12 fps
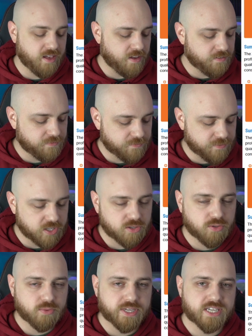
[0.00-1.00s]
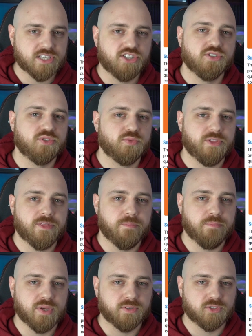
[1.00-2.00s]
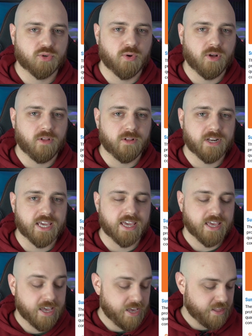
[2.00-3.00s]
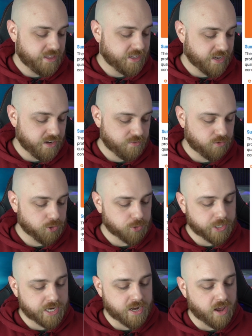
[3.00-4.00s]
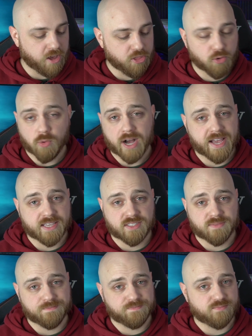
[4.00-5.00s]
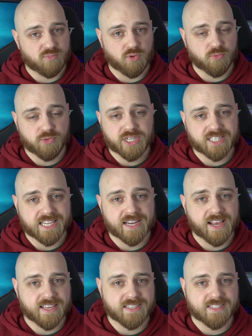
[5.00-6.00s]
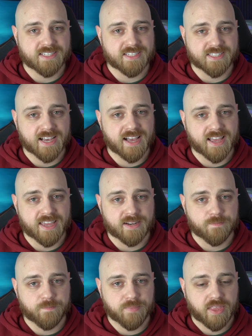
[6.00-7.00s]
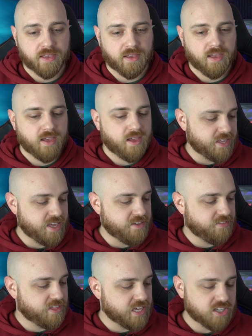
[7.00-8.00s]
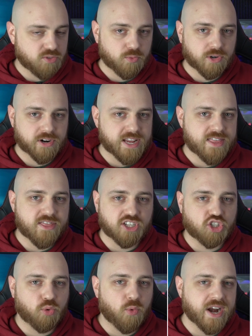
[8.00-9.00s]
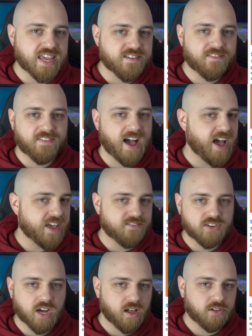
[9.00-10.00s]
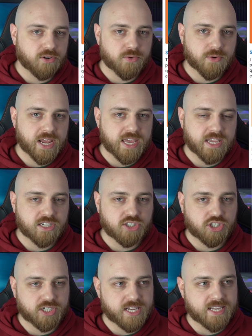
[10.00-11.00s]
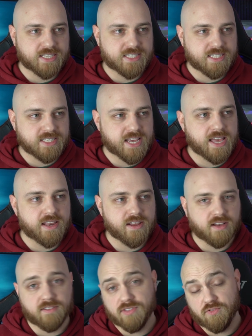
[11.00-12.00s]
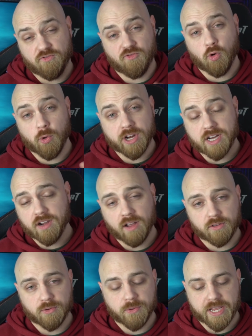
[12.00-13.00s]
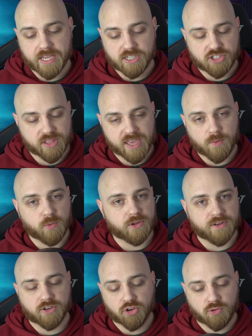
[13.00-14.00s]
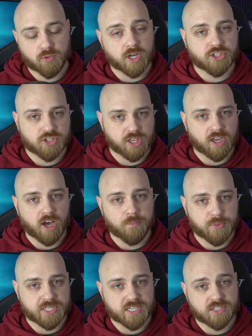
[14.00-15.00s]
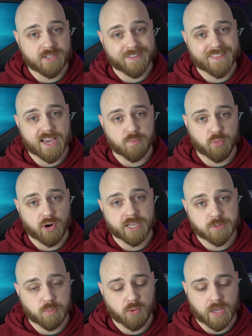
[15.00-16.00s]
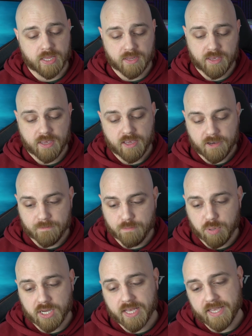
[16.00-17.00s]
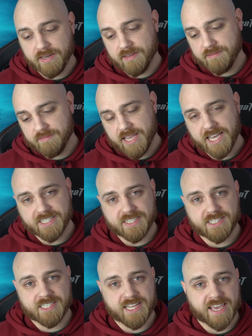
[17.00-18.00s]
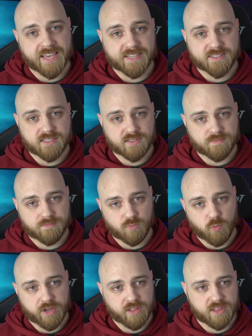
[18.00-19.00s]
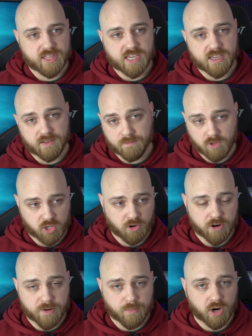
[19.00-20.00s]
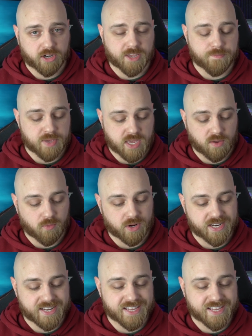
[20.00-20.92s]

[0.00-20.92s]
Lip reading: a few issues with the build quality that kind of ruin an otherwise really nice design. If these were in the $25 range instead of the $40 range, they would crush the competition at that price point. But as it stands, with the current market being what it